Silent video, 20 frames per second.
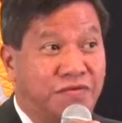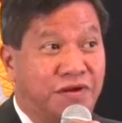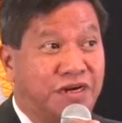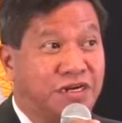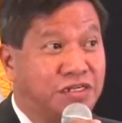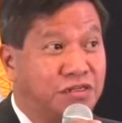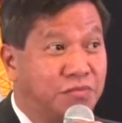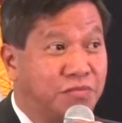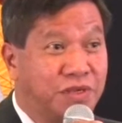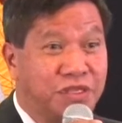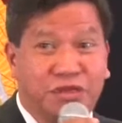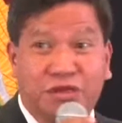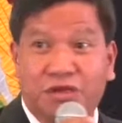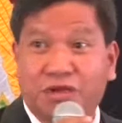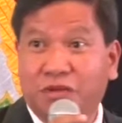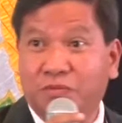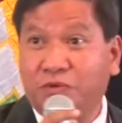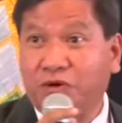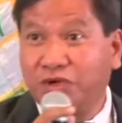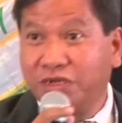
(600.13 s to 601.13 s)
fairness opinion
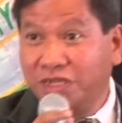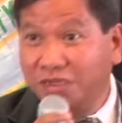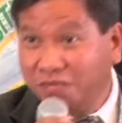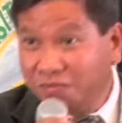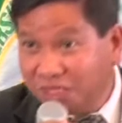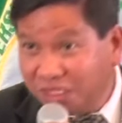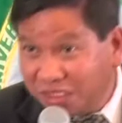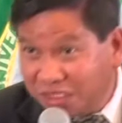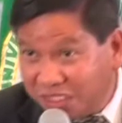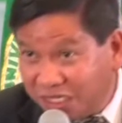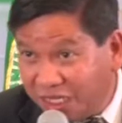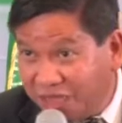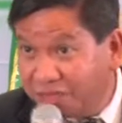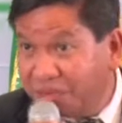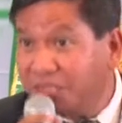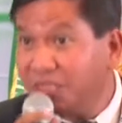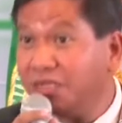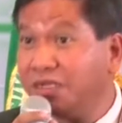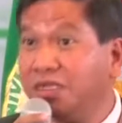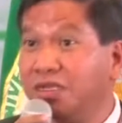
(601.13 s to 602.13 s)
report and been signed
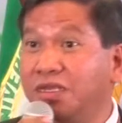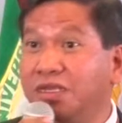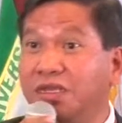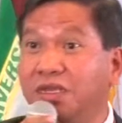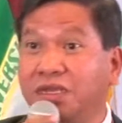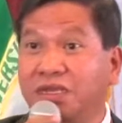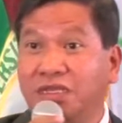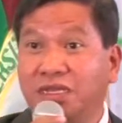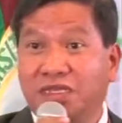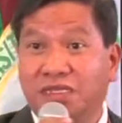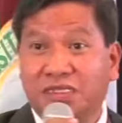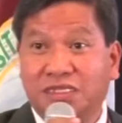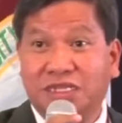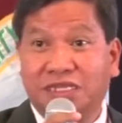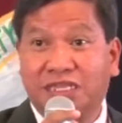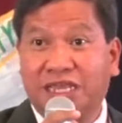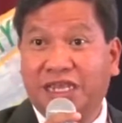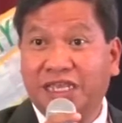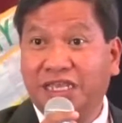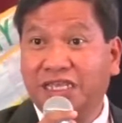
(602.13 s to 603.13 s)
by the is the
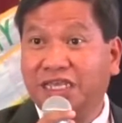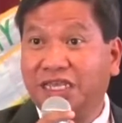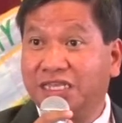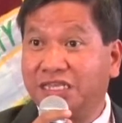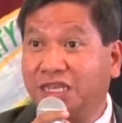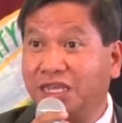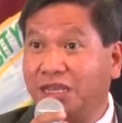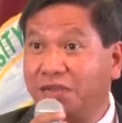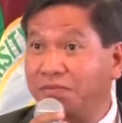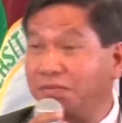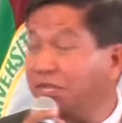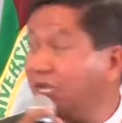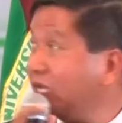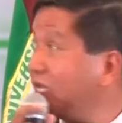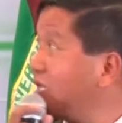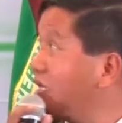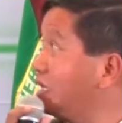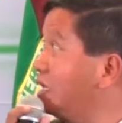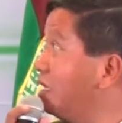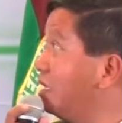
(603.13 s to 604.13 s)
get the M
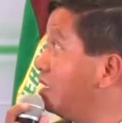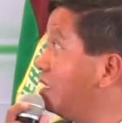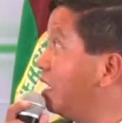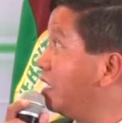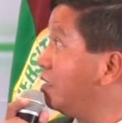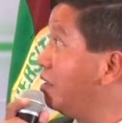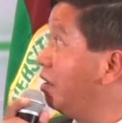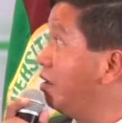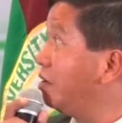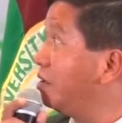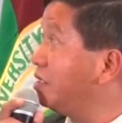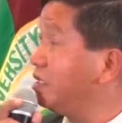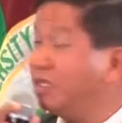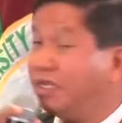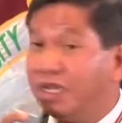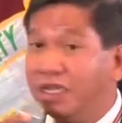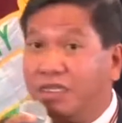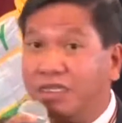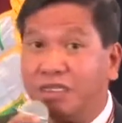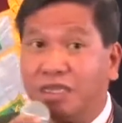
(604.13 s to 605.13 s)
uh,
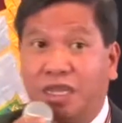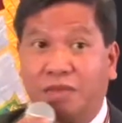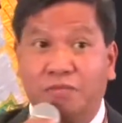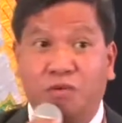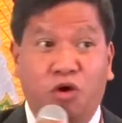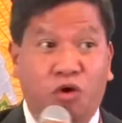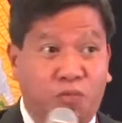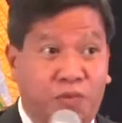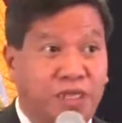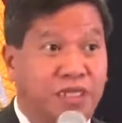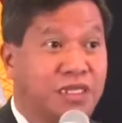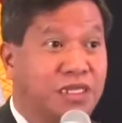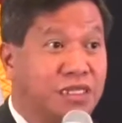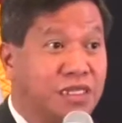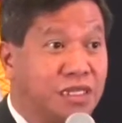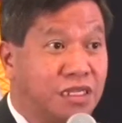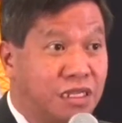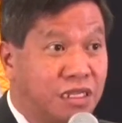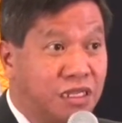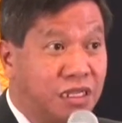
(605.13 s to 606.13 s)
technology. And I'm hoping that
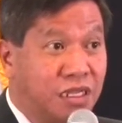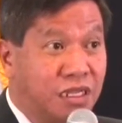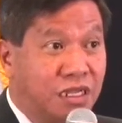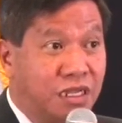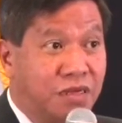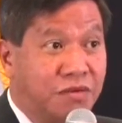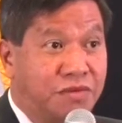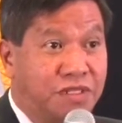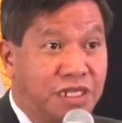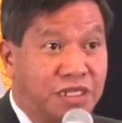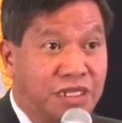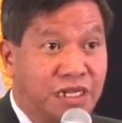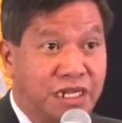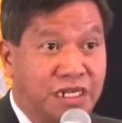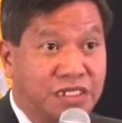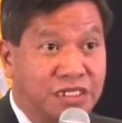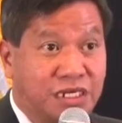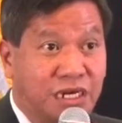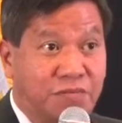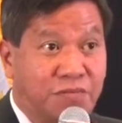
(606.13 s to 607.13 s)
within the
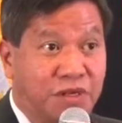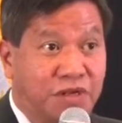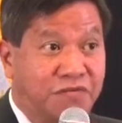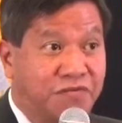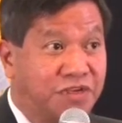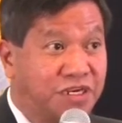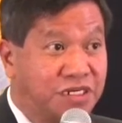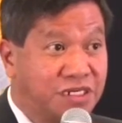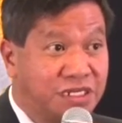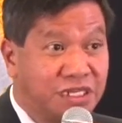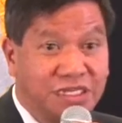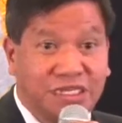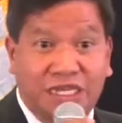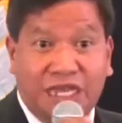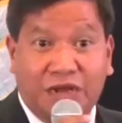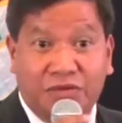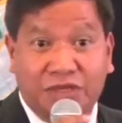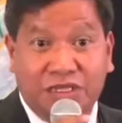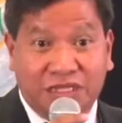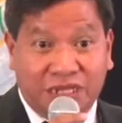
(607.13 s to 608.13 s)
next couple of years, that
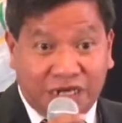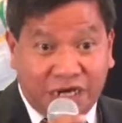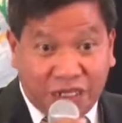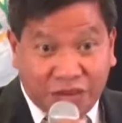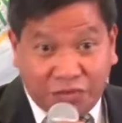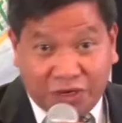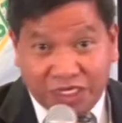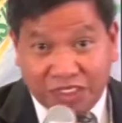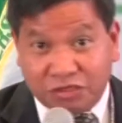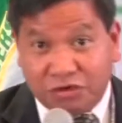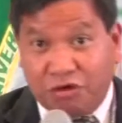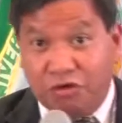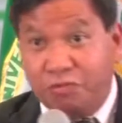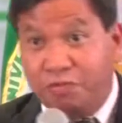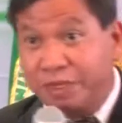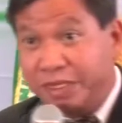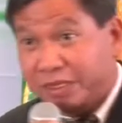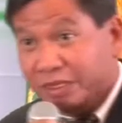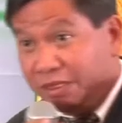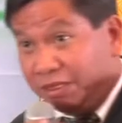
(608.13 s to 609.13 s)
now that the runway is
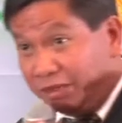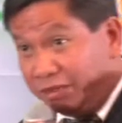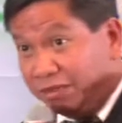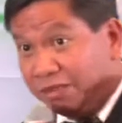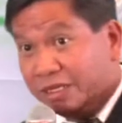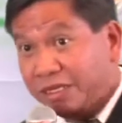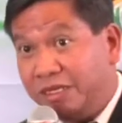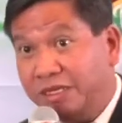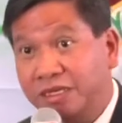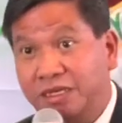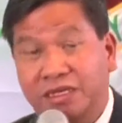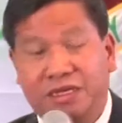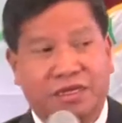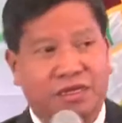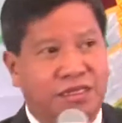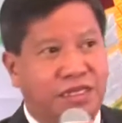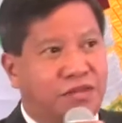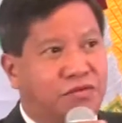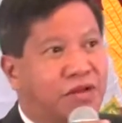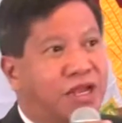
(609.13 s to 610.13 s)
open,
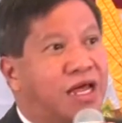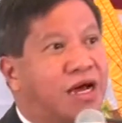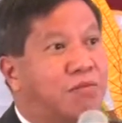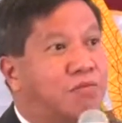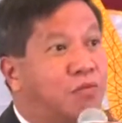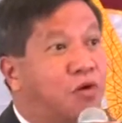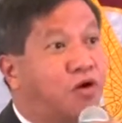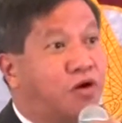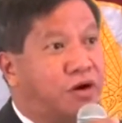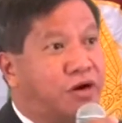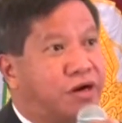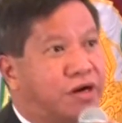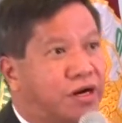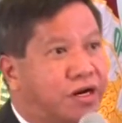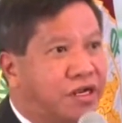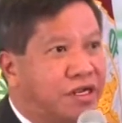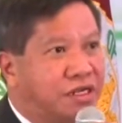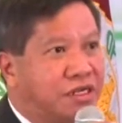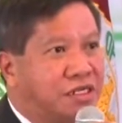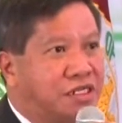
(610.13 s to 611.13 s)
that we'll have
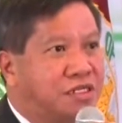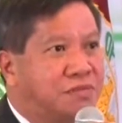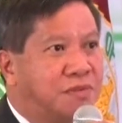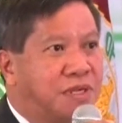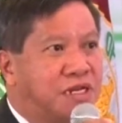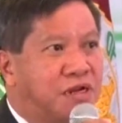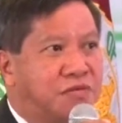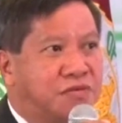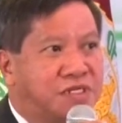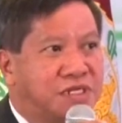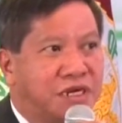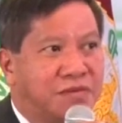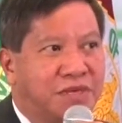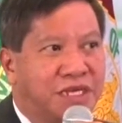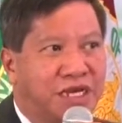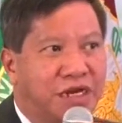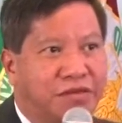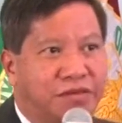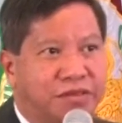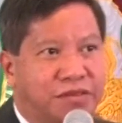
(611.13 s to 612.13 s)
more spin-offs
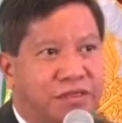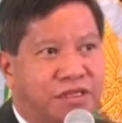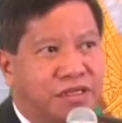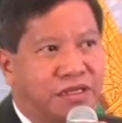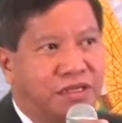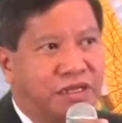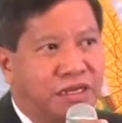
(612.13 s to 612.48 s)
coming out.